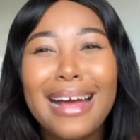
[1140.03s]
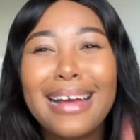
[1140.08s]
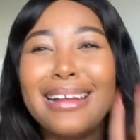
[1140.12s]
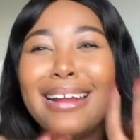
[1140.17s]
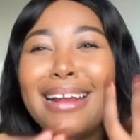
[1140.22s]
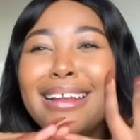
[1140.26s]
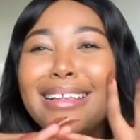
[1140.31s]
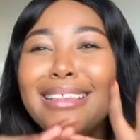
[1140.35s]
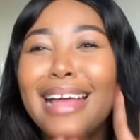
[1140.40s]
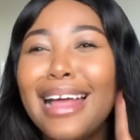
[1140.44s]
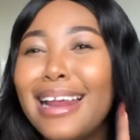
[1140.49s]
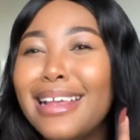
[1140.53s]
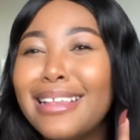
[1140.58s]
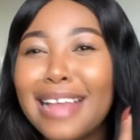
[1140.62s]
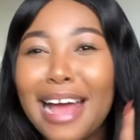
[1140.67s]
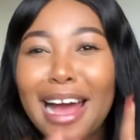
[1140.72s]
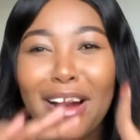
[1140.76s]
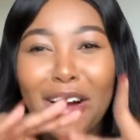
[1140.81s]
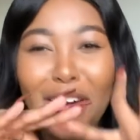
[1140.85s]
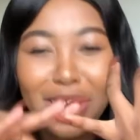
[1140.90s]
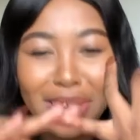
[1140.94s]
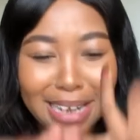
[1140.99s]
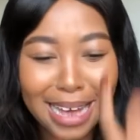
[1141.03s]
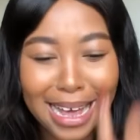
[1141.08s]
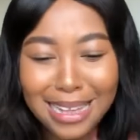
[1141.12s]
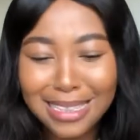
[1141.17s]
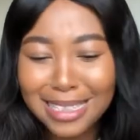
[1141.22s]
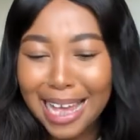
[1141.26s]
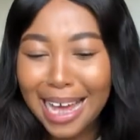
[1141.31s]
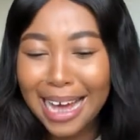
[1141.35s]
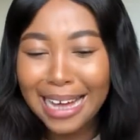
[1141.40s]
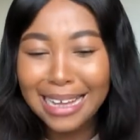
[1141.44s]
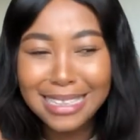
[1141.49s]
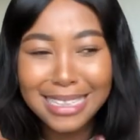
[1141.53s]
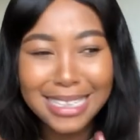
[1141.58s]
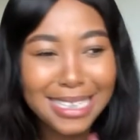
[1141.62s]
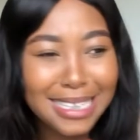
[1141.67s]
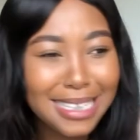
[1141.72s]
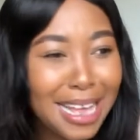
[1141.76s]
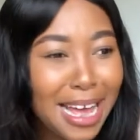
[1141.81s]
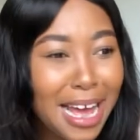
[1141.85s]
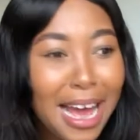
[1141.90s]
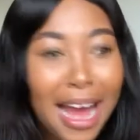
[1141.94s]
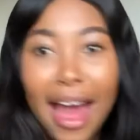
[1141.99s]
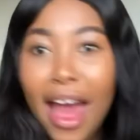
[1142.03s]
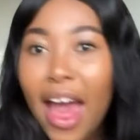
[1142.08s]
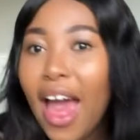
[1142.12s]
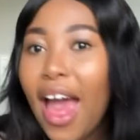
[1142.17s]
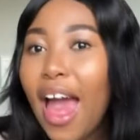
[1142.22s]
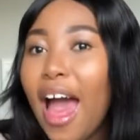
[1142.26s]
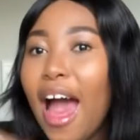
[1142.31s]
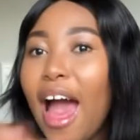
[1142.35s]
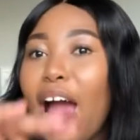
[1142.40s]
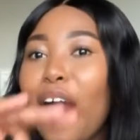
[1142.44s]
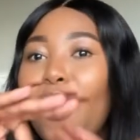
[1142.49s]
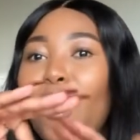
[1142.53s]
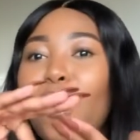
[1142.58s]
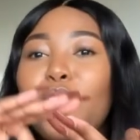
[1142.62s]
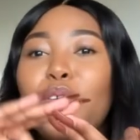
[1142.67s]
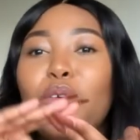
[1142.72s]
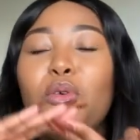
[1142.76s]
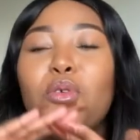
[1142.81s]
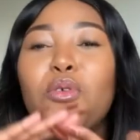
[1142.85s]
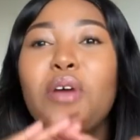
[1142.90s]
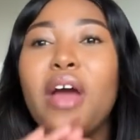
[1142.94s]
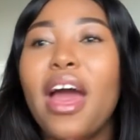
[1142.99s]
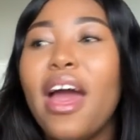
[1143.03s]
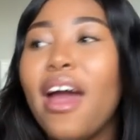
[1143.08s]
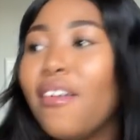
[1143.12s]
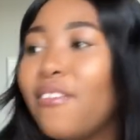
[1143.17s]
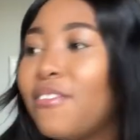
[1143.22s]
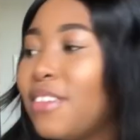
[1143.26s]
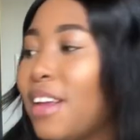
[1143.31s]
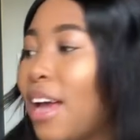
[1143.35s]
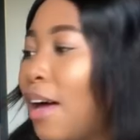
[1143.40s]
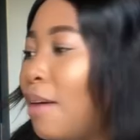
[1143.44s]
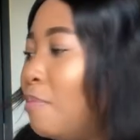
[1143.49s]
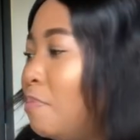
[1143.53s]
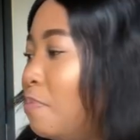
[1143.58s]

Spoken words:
only talent, I can't dance, I can't sing, I can't go to AFDA.